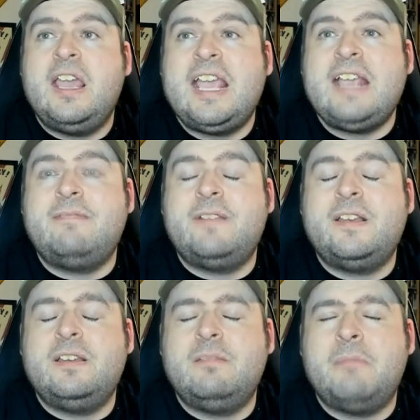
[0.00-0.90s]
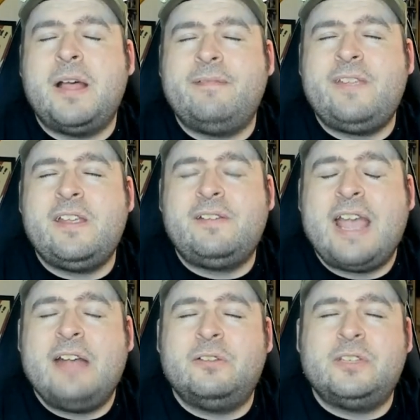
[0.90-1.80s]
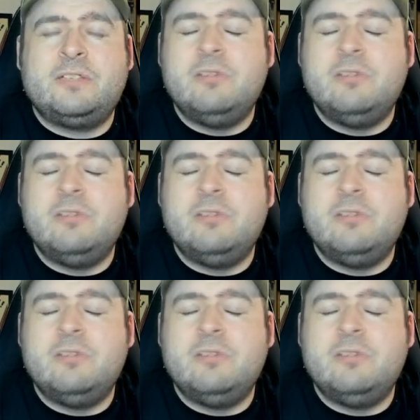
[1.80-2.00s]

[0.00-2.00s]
Even my view count has